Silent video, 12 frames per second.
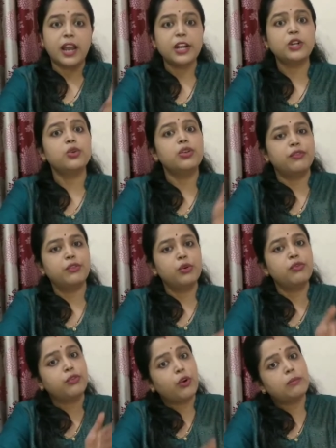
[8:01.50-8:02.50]
try to
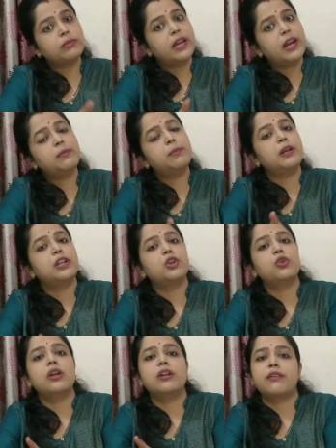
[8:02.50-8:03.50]
review from that
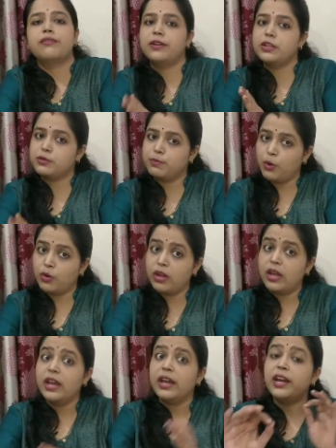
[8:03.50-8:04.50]
particular reference book.
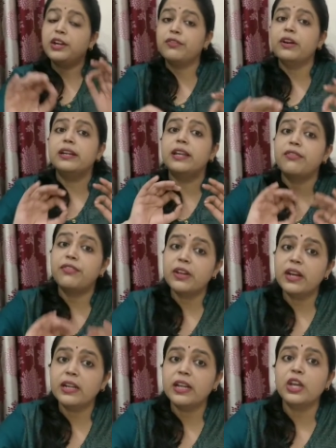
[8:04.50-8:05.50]
It will
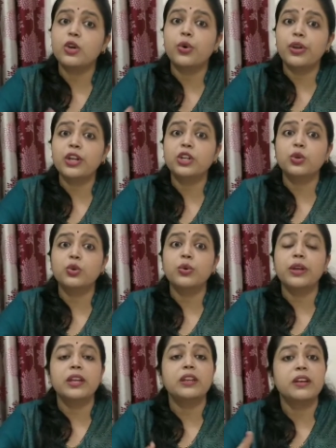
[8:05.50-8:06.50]
definitely going
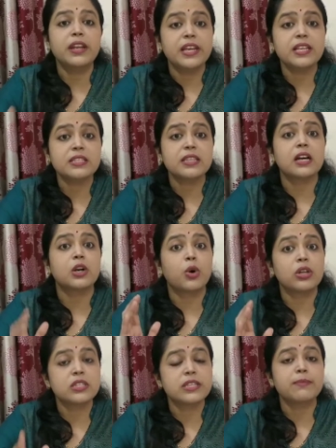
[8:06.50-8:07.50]
to increase the
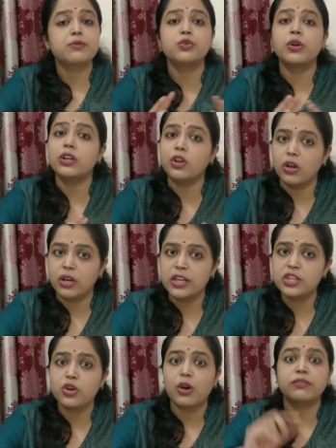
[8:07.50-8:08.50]
conceptual
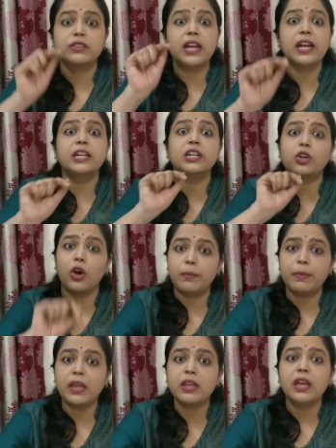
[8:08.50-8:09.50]
knowledge of that
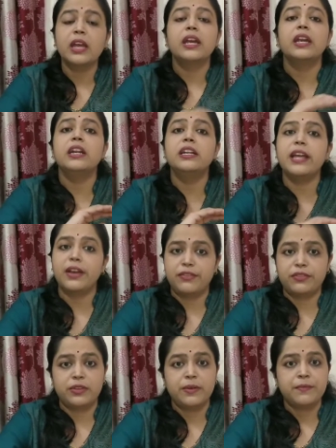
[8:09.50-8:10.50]
topic in depth.